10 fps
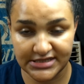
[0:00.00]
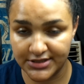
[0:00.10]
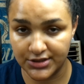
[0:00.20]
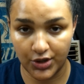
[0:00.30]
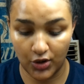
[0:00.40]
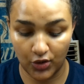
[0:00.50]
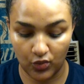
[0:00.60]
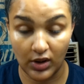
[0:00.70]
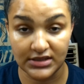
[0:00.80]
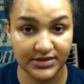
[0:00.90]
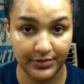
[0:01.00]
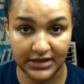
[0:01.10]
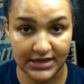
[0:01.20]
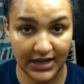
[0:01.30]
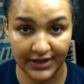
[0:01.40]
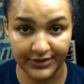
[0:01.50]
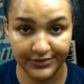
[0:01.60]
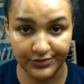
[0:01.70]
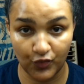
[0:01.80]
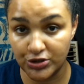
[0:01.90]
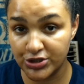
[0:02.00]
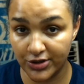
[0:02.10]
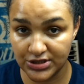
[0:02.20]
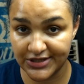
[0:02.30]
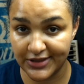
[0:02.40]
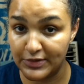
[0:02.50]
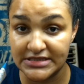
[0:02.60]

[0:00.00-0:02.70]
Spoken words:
didn't know what somebody had returned to them.